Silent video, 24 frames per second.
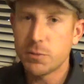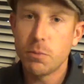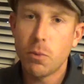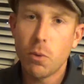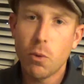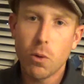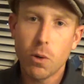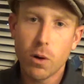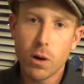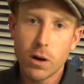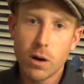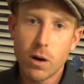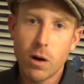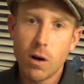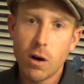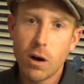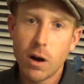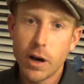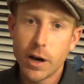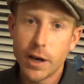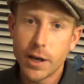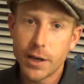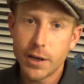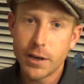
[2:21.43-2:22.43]
more
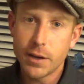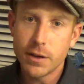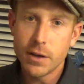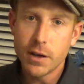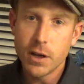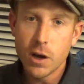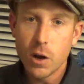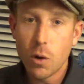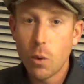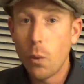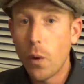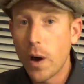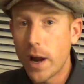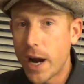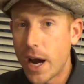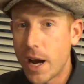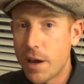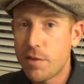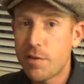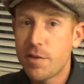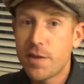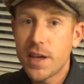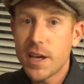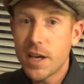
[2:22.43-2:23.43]
on what
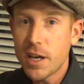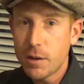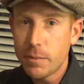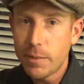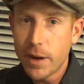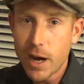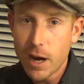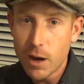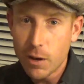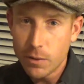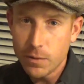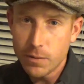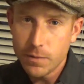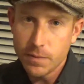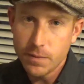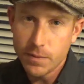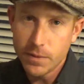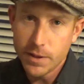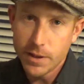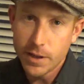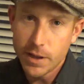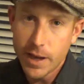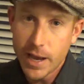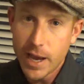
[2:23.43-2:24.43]
I think about
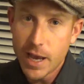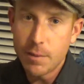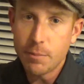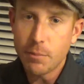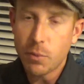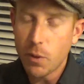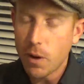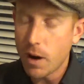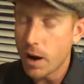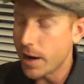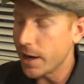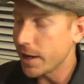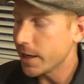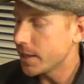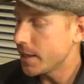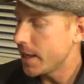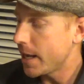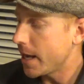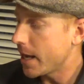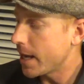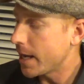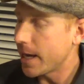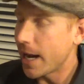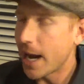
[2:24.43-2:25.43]
the end product
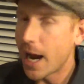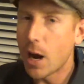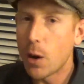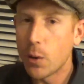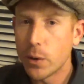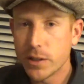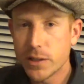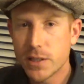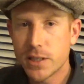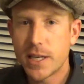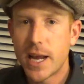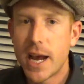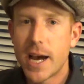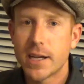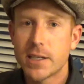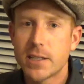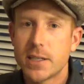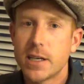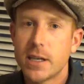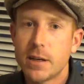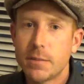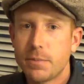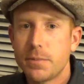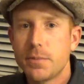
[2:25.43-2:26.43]
and how it
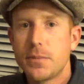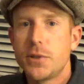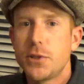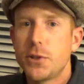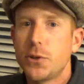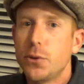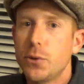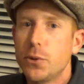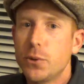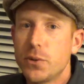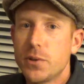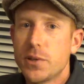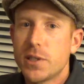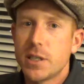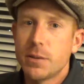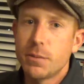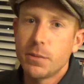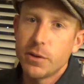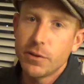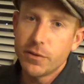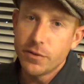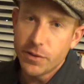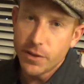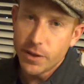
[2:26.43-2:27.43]
stacks up to
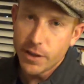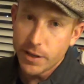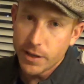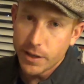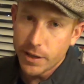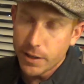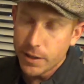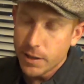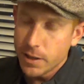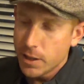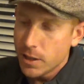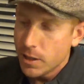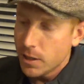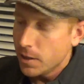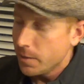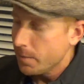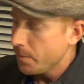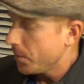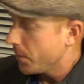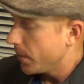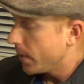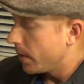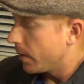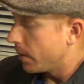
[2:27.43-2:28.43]
some of the
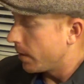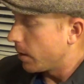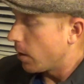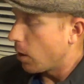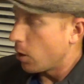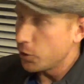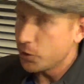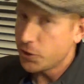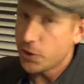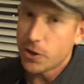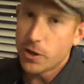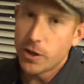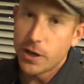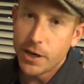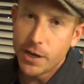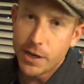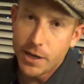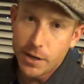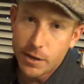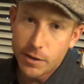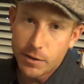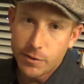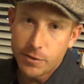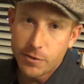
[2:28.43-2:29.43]

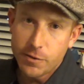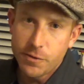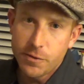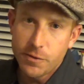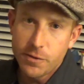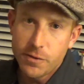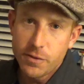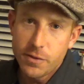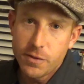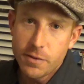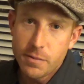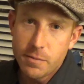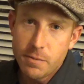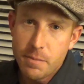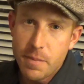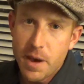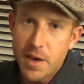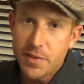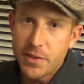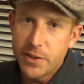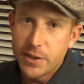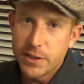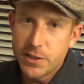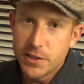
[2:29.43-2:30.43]
alternative
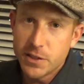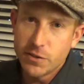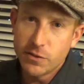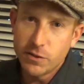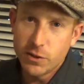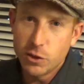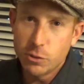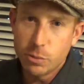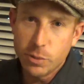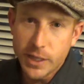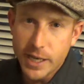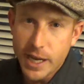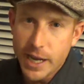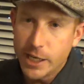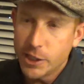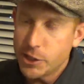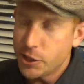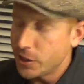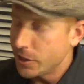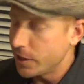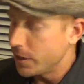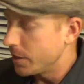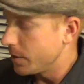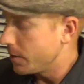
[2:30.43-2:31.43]
methods of
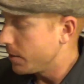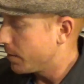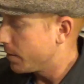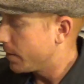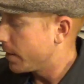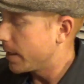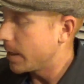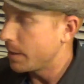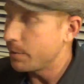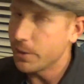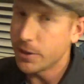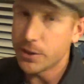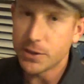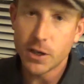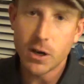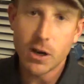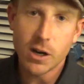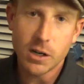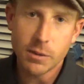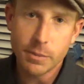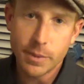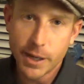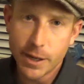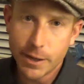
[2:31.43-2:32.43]
lubrication that I'm going to
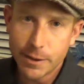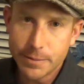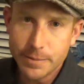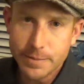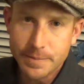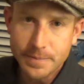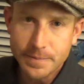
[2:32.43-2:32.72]
talk about.